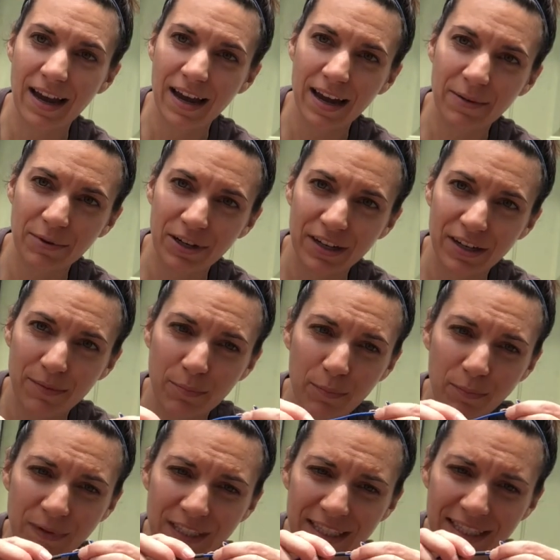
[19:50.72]
I'm going to
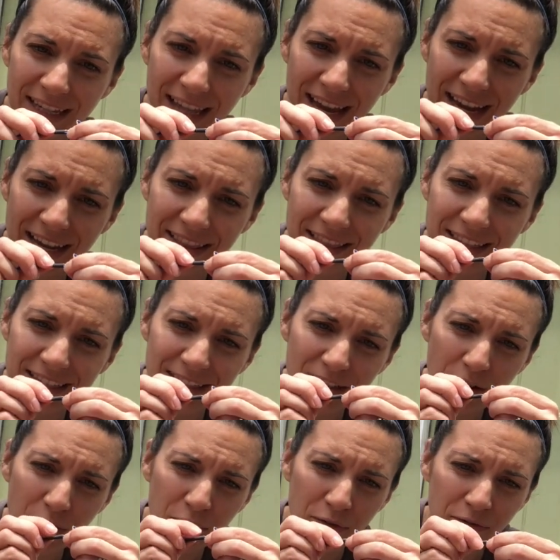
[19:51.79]
slide this
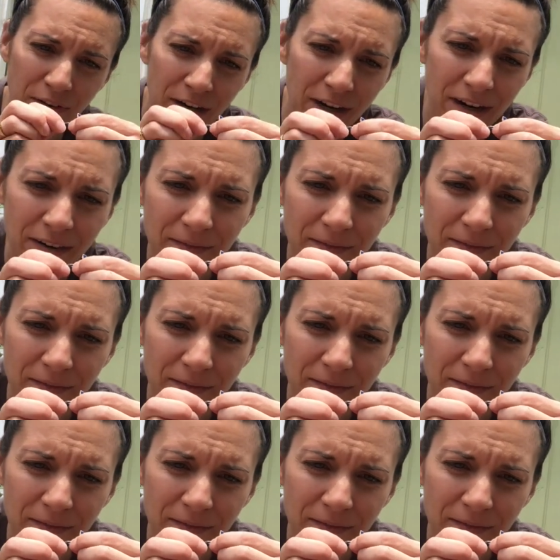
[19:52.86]
over